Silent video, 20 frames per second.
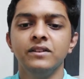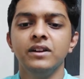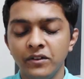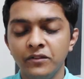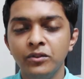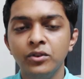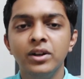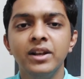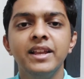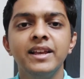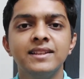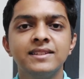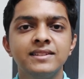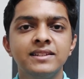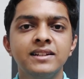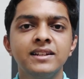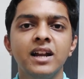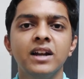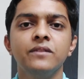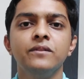If you really
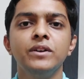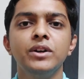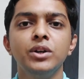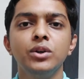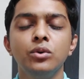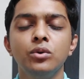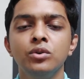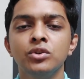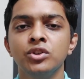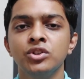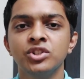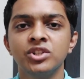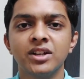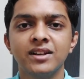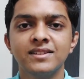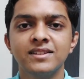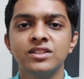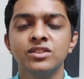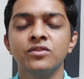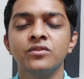exceed that window, your
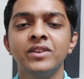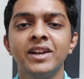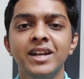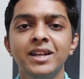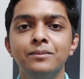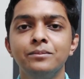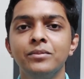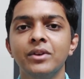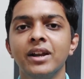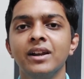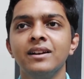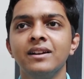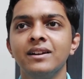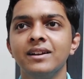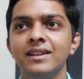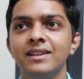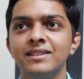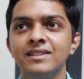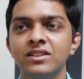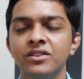chances of getting pregnant
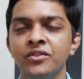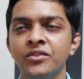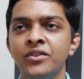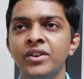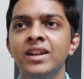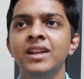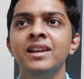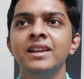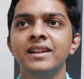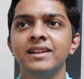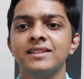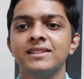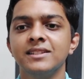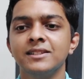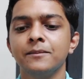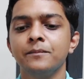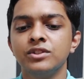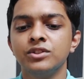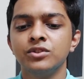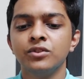is really
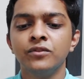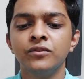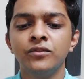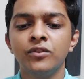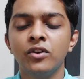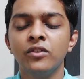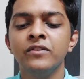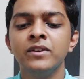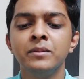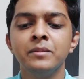less. So for